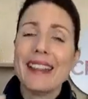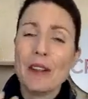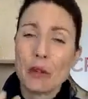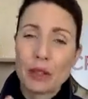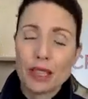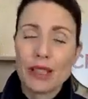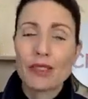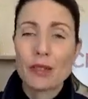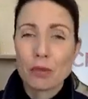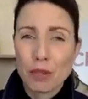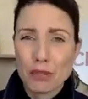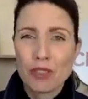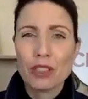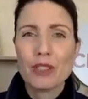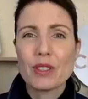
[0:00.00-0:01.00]
or get them
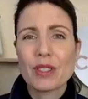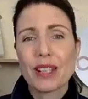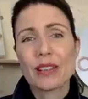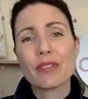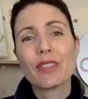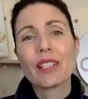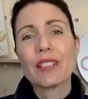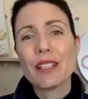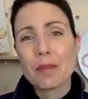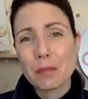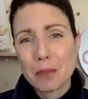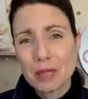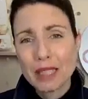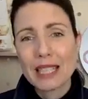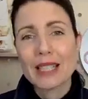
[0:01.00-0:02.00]
reviewed safely, then
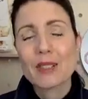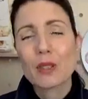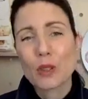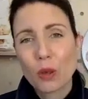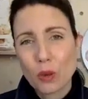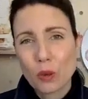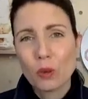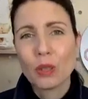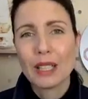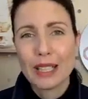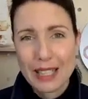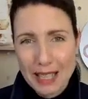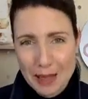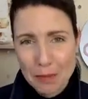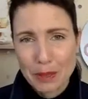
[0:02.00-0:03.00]
please call
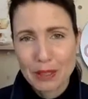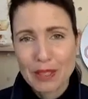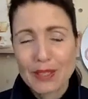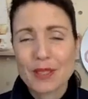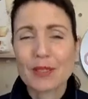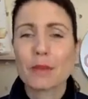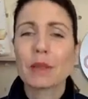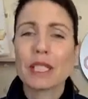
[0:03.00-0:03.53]
an ambulance,